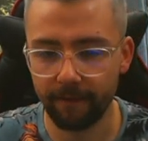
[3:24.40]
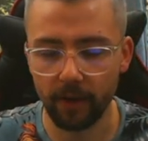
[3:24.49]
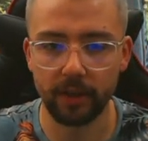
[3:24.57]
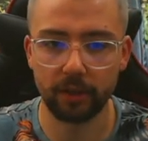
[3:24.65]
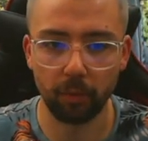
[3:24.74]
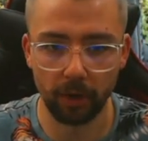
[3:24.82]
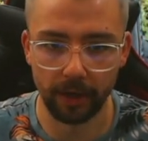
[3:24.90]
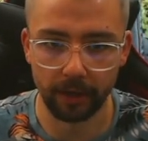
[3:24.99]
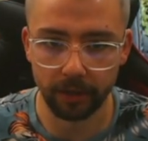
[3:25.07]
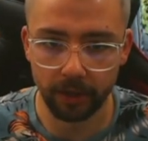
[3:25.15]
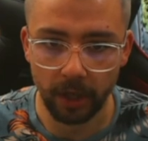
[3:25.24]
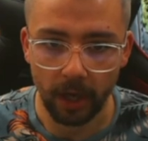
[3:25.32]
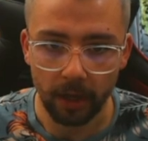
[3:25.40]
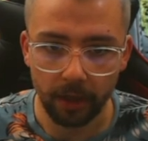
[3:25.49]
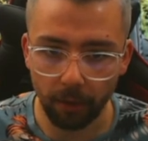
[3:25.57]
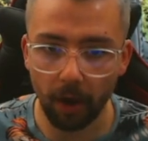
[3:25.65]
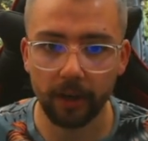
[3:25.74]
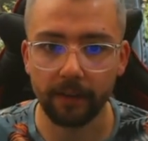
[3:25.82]
first words.
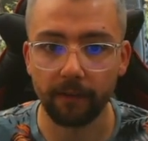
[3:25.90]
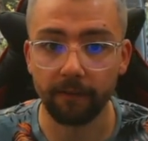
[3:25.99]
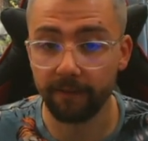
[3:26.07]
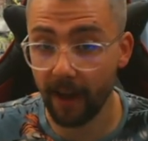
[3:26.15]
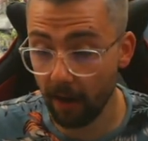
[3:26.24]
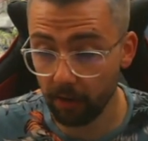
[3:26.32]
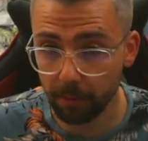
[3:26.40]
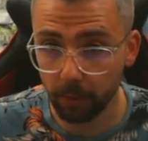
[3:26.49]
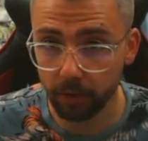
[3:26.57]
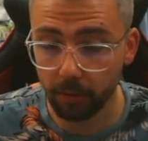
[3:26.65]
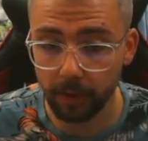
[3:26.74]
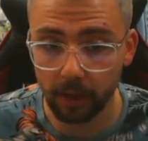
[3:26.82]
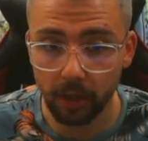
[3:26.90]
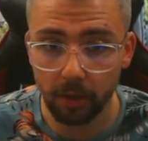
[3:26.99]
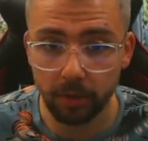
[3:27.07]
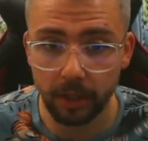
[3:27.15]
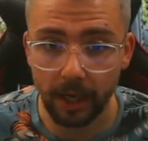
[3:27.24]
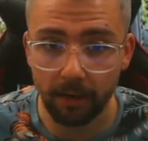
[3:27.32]
There are different variables that we can
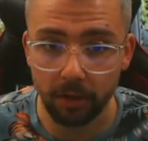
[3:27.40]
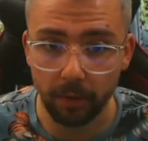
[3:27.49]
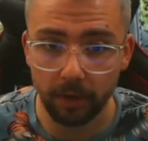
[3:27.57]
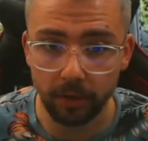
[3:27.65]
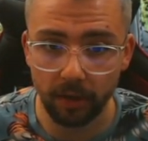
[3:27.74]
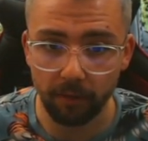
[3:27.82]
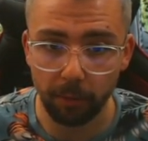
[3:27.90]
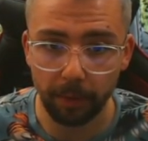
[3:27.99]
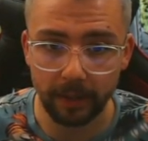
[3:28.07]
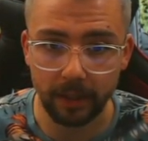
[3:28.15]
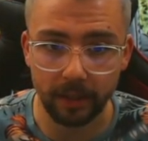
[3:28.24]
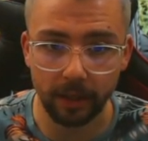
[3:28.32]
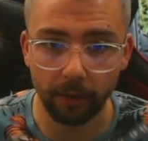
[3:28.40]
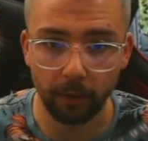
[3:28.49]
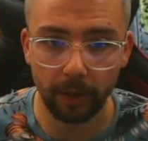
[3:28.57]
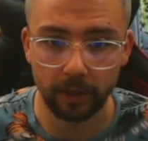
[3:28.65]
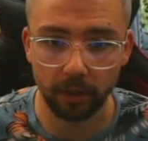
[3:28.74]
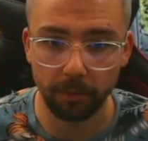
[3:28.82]
use in here as well. So if we press this little
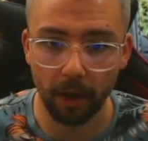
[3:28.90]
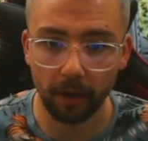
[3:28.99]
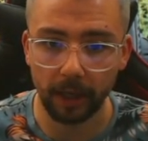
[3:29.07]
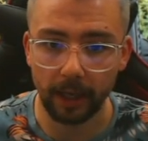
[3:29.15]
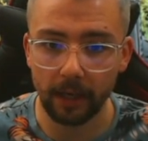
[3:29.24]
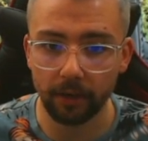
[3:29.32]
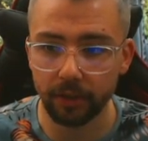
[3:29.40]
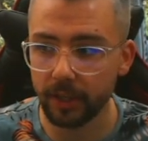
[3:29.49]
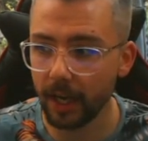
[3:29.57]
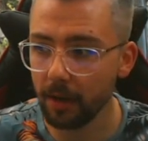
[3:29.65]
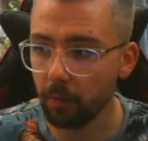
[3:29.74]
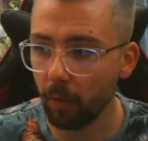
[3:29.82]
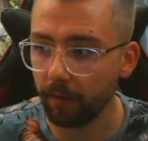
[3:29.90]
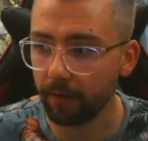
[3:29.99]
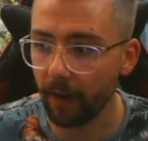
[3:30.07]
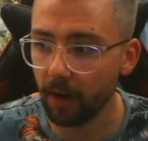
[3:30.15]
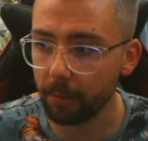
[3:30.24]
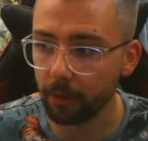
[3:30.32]
question mark, it'll say what
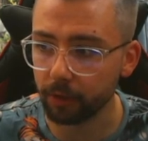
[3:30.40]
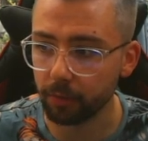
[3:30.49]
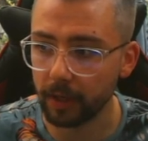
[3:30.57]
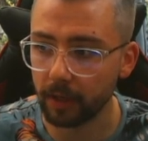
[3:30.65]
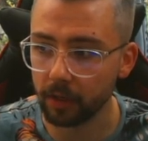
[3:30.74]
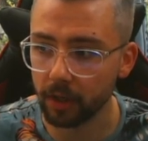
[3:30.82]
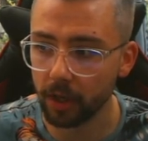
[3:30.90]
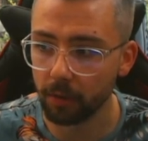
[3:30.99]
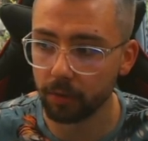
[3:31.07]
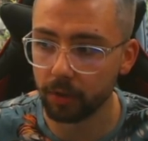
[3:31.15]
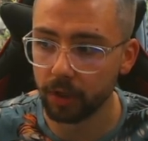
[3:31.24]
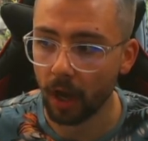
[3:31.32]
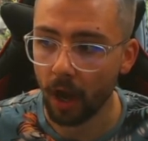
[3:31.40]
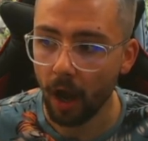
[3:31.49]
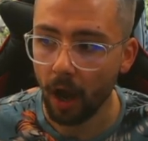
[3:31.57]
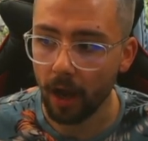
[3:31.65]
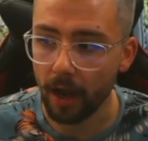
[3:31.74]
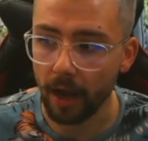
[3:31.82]
variables we can use
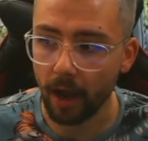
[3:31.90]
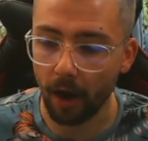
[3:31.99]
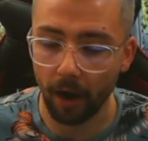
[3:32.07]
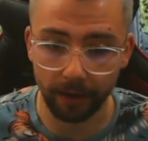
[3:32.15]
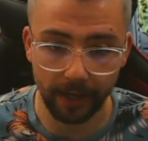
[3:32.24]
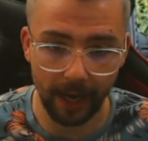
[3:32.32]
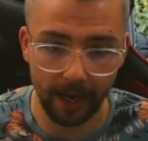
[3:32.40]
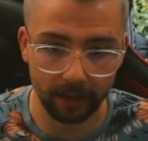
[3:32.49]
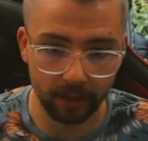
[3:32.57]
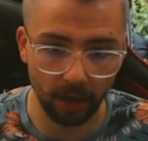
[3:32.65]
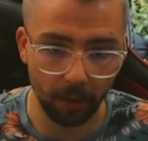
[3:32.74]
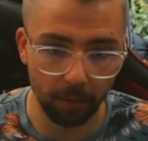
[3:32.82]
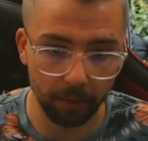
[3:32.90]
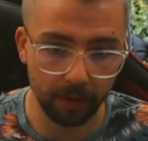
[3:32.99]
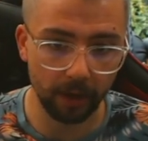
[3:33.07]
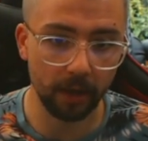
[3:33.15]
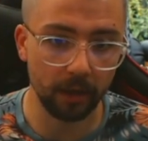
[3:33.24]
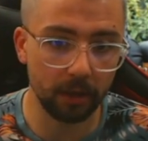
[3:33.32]
on here. So
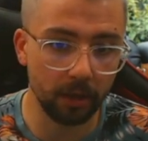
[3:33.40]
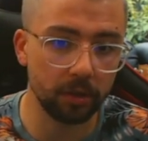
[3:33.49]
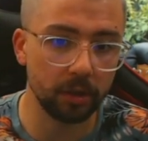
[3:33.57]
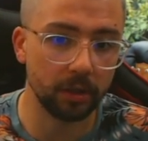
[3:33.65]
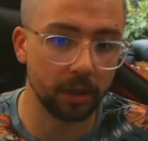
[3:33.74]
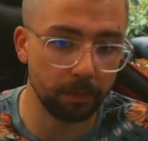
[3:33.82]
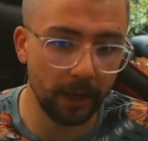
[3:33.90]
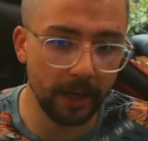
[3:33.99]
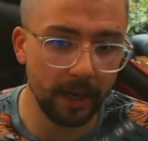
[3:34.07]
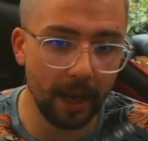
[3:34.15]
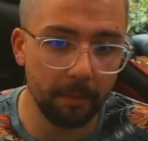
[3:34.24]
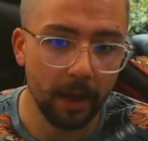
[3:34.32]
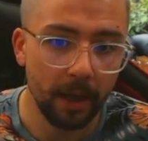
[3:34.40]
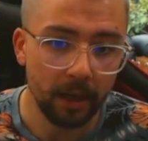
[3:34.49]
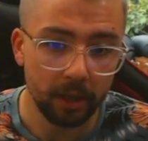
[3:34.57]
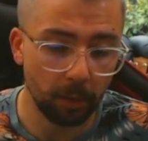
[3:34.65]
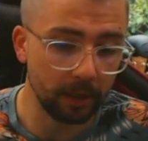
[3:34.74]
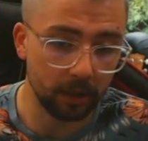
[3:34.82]
the user's display name,
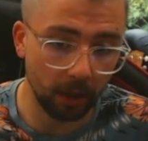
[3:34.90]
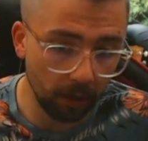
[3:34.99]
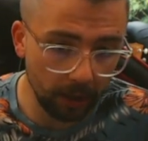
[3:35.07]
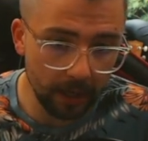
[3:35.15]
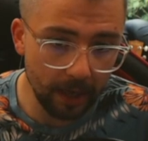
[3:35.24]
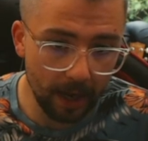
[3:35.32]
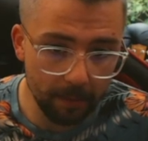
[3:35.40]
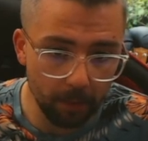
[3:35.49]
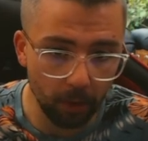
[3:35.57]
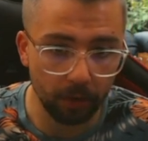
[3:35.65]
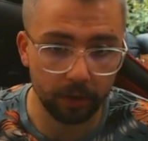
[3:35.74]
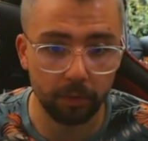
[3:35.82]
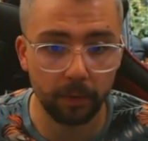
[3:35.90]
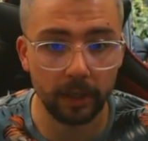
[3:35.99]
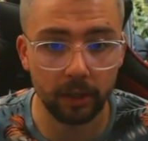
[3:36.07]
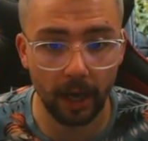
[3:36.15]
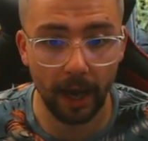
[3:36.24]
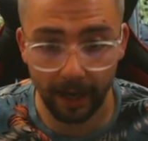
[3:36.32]
Twitch login name, or
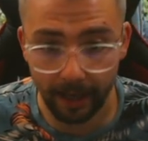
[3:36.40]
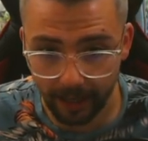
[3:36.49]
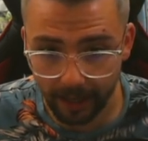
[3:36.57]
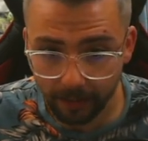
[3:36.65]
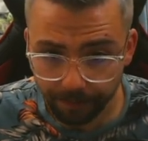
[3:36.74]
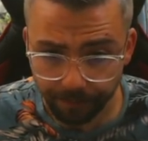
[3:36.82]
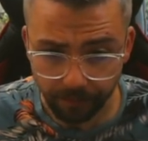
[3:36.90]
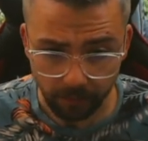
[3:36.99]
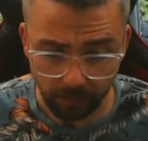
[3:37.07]
Twitch ID.